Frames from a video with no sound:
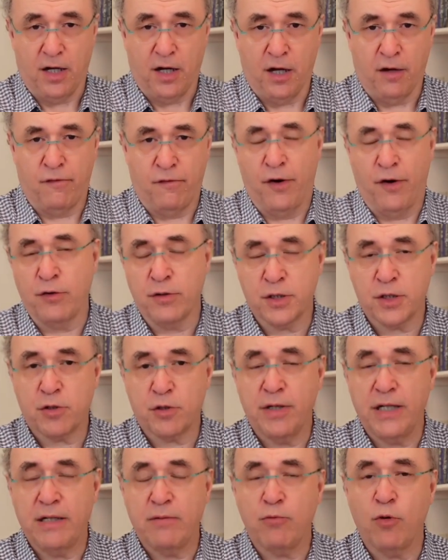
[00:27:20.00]
a phone
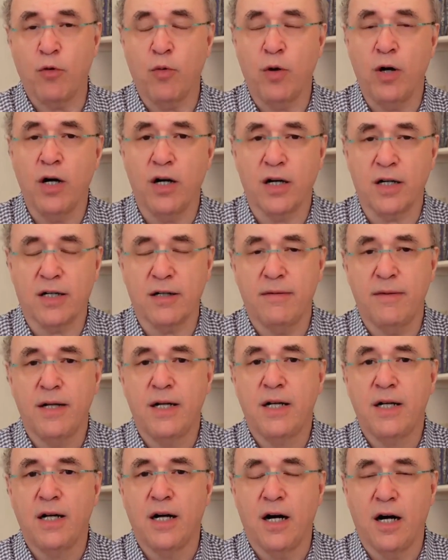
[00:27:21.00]
screen will work.
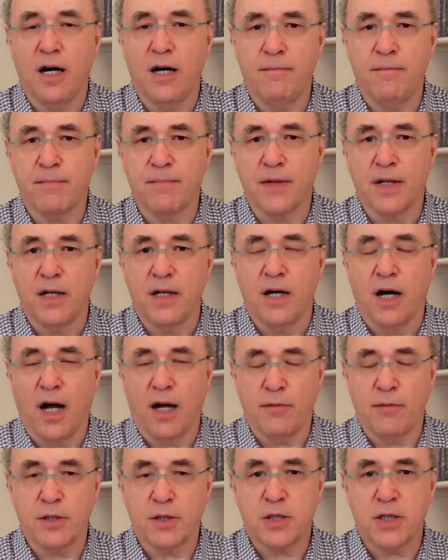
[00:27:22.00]
Um,
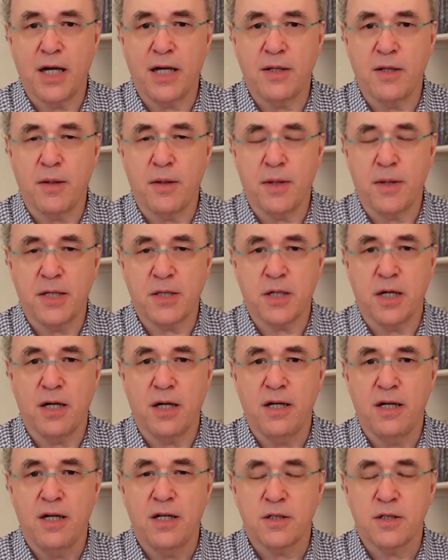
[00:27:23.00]
I would say that there's
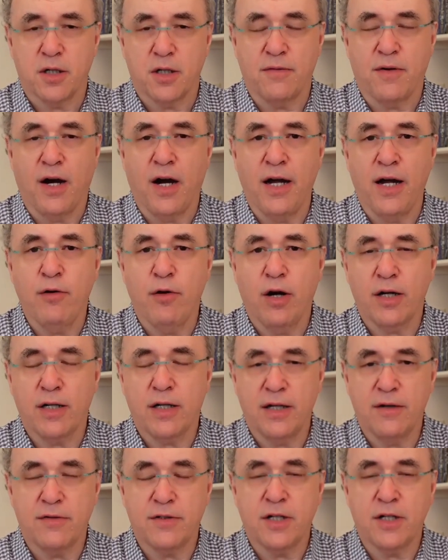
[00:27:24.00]
a sort of
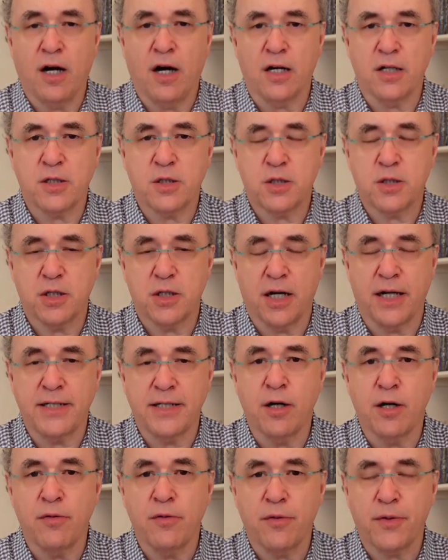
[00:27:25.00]
hierarchy of tasks. And I
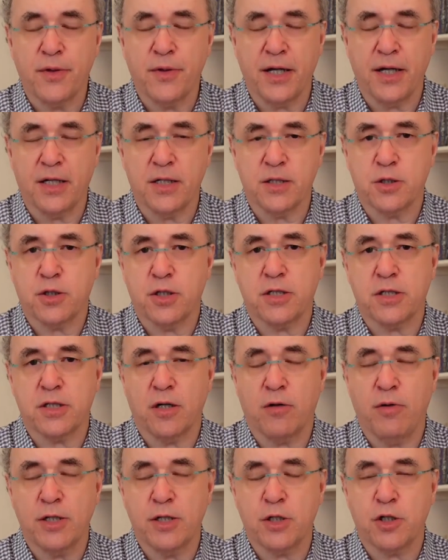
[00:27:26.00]
don't think it's just a
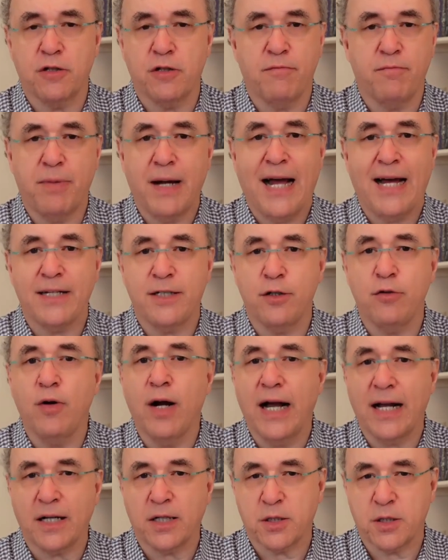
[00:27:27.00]
question of bad
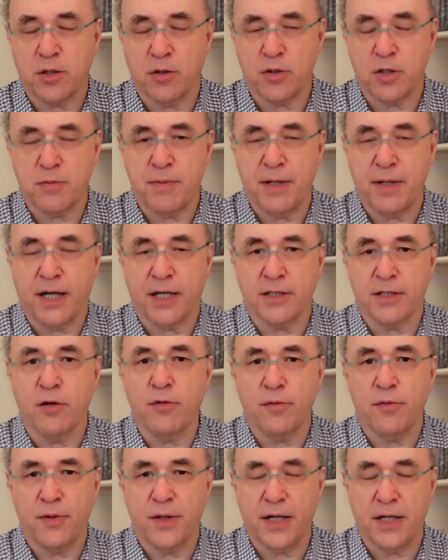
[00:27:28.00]
UX, so to speak. I
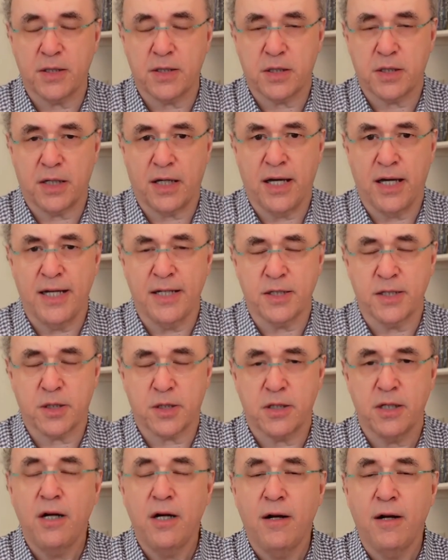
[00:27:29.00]
don't think it's the
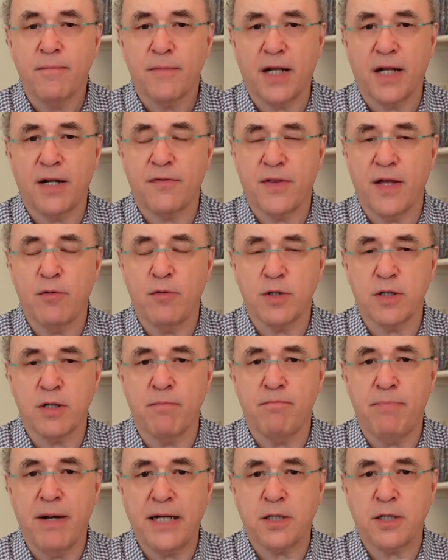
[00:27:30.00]
case that if there was a
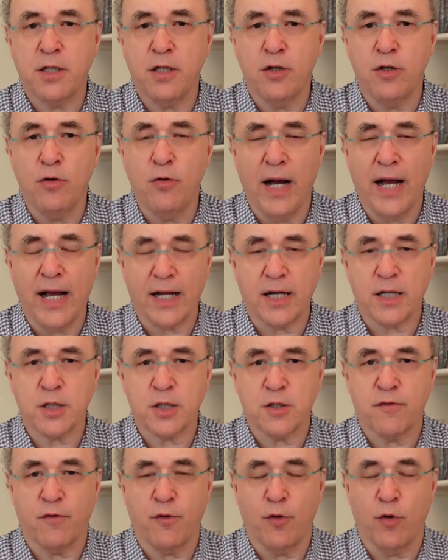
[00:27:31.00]
better
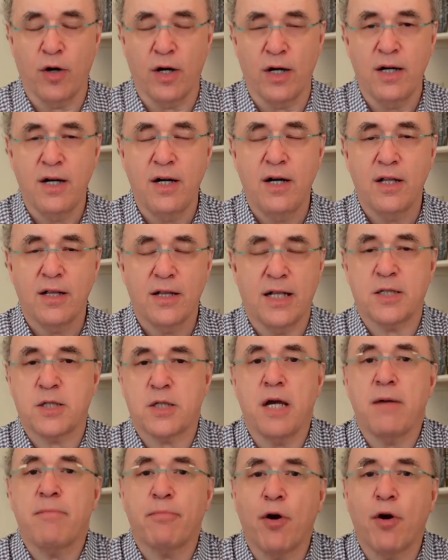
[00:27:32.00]
UX for, let's
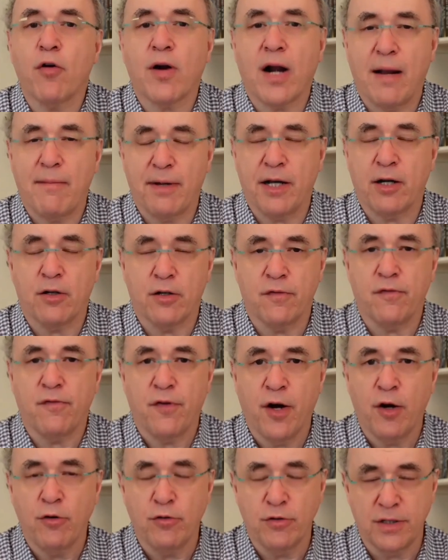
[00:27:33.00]
say, programming on a
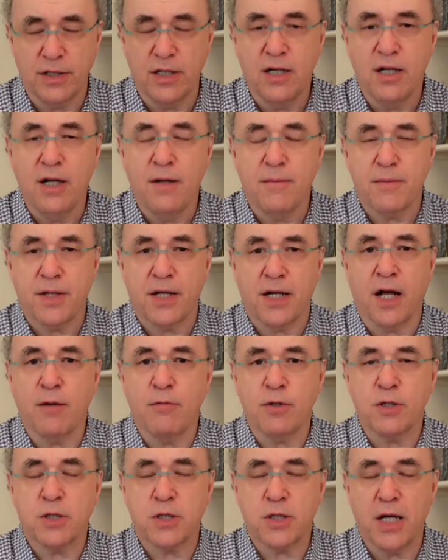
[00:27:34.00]
phone, then I
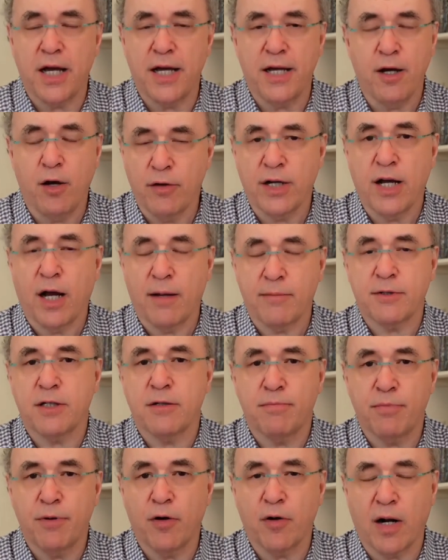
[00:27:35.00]
would say, oh, yeah, I'm going
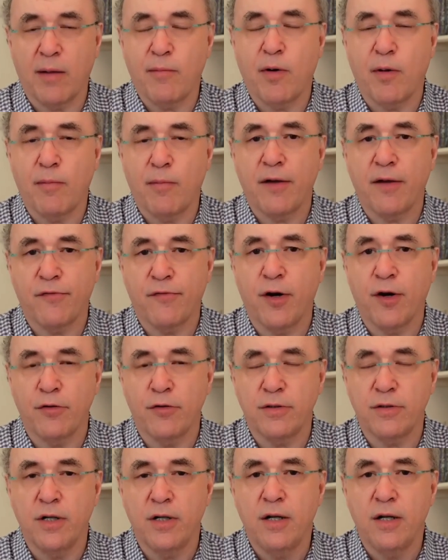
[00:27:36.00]
to program on my
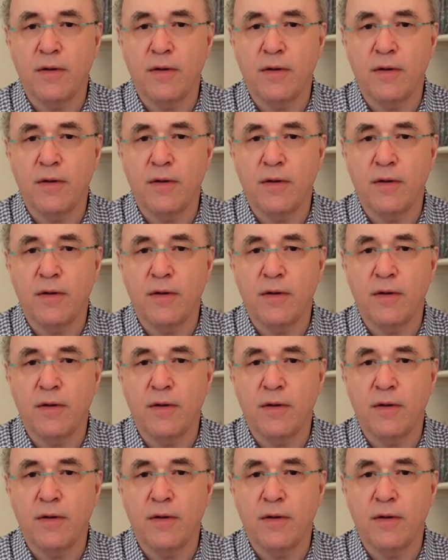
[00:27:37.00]
phone.